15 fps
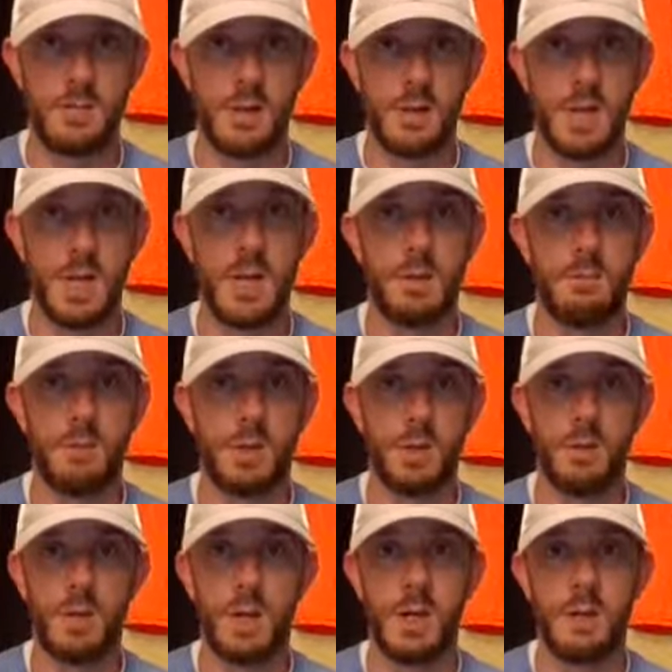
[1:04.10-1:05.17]
like that. And we
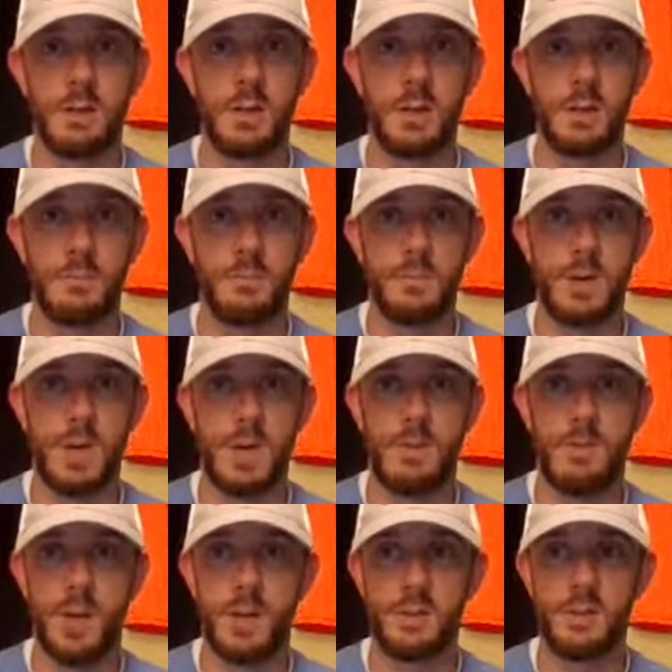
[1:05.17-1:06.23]
go out, they kind
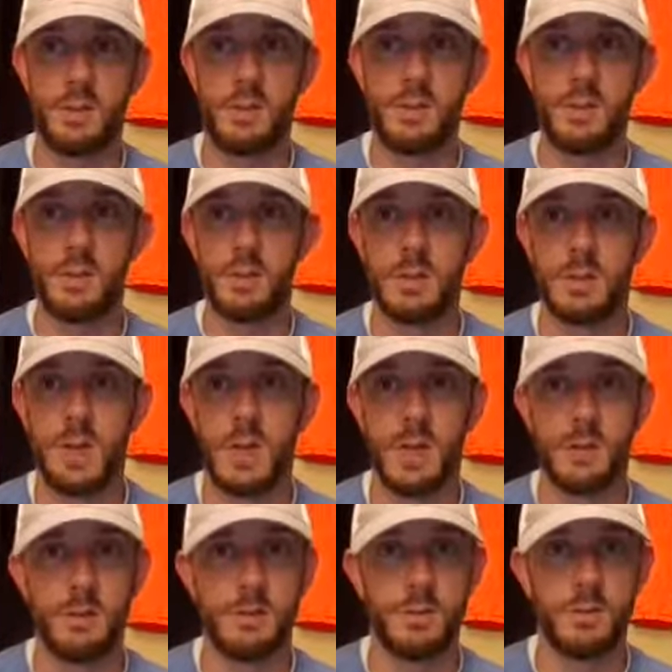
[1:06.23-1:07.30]
of ask all the
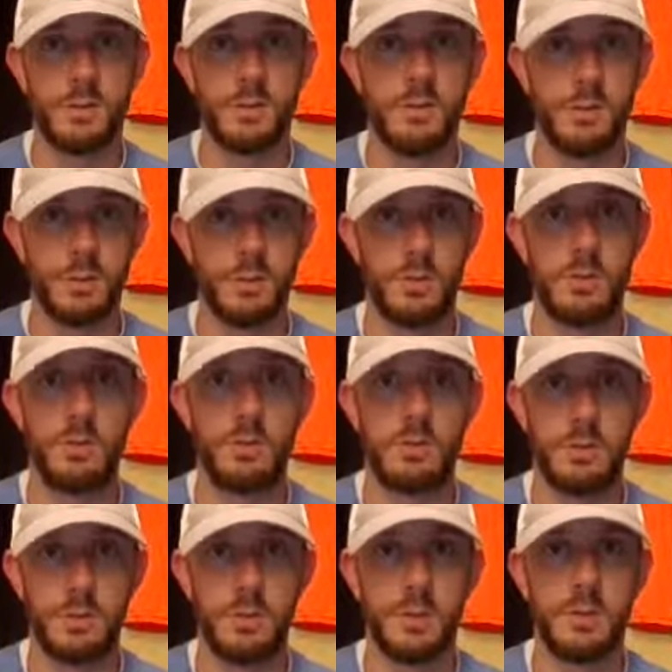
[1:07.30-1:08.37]
anglers that do
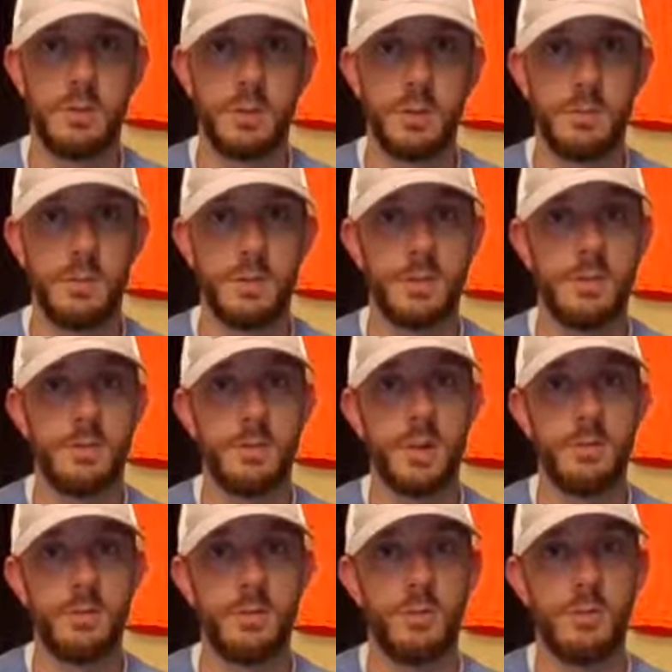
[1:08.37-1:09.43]
the tournaments and
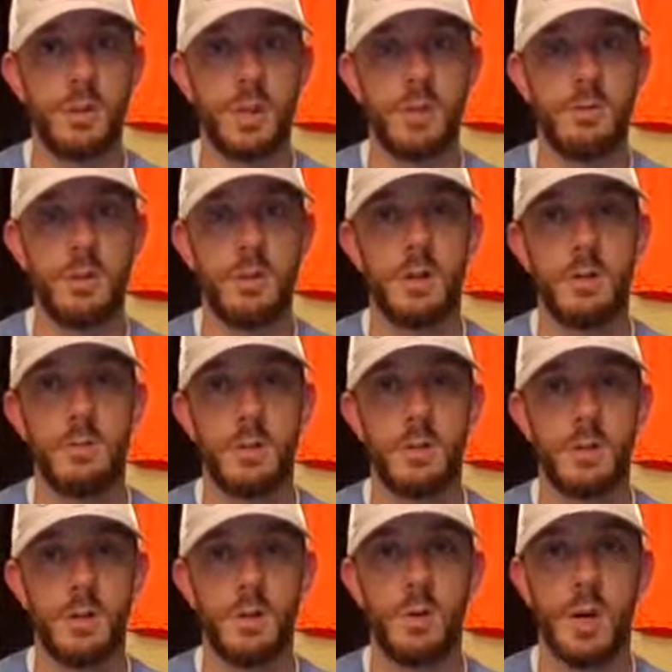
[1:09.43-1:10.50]
stuff through the FLW
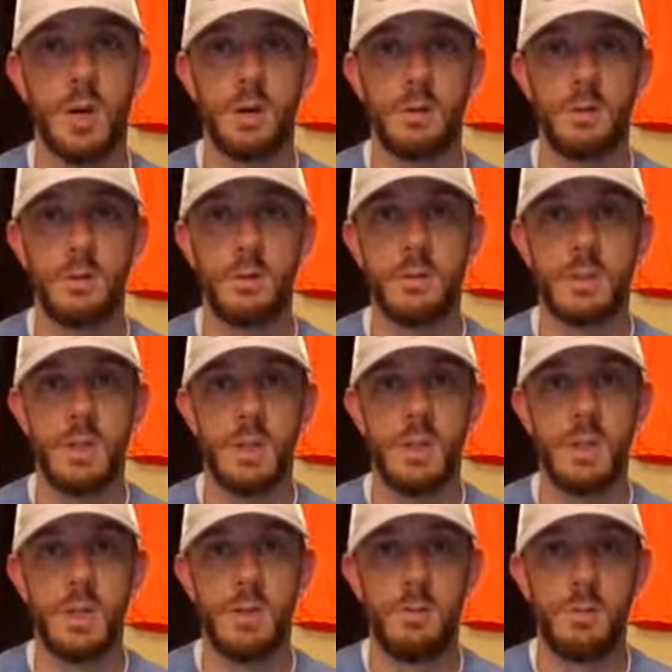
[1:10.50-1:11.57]
to go out and
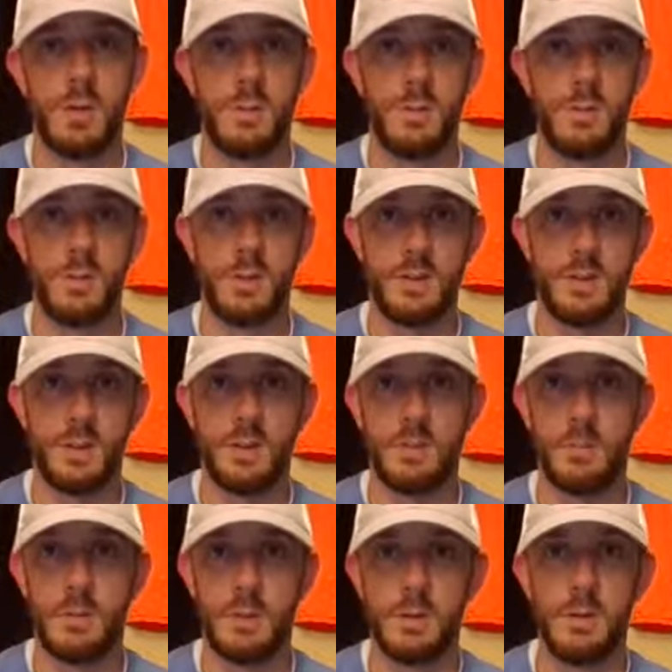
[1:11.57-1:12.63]
represent
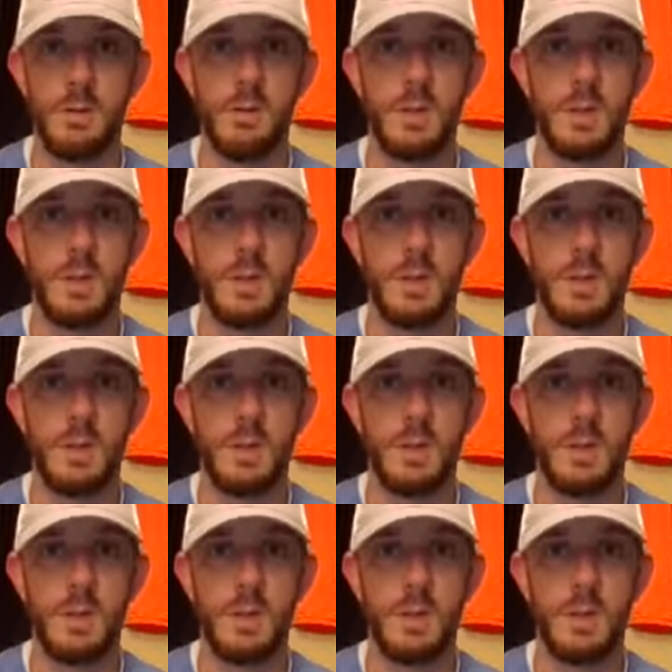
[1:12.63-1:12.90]
them and